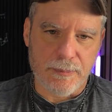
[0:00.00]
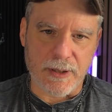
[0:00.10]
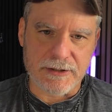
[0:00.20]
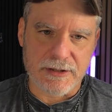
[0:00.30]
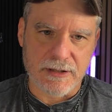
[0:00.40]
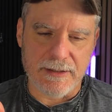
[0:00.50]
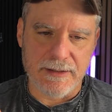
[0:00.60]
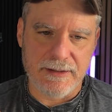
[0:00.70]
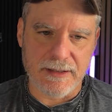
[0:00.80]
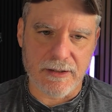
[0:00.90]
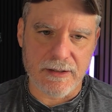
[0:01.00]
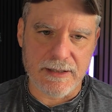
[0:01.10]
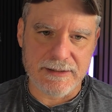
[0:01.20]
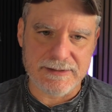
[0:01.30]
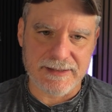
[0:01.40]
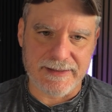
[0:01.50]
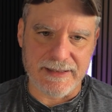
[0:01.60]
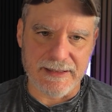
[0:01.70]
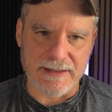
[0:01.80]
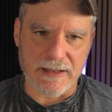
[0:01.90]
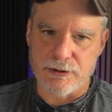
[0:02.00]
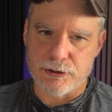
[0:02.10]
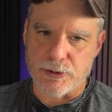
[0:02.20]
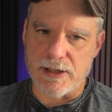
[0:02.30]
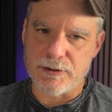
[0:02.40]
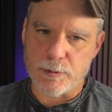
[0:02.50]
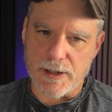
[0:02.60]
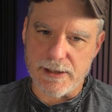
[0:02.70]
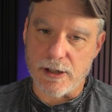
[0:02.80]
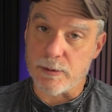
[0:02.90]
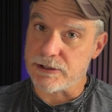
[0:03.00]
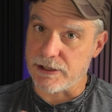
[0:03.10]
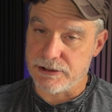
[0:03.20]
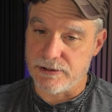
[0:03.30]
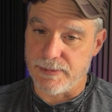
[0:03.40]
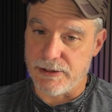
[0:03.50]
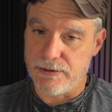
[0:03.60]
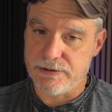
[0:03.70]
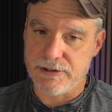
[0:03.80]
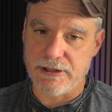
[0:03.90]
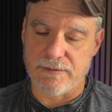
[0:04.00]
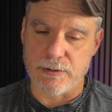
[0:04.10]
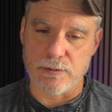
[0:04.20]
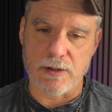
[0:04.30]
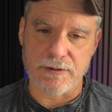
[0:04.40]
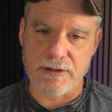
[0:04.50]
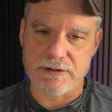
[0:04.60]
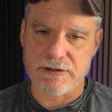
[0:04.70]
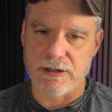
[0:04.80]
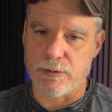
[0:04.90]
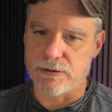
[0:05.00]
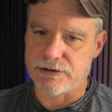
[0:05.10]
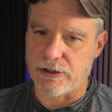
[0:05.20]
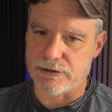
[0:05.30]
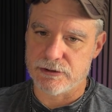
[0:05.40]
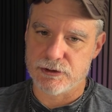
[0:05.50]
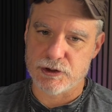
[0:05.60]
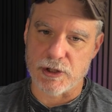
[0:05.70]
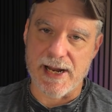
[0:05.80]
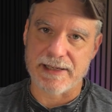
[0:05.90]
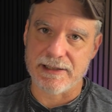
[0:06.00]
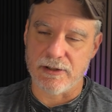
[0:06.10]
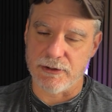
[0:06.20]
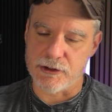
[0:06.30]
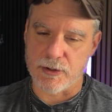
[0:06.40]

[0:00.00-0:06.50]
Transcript: But there is the trend radar, which I should be using. If you run this, it will start tracking all the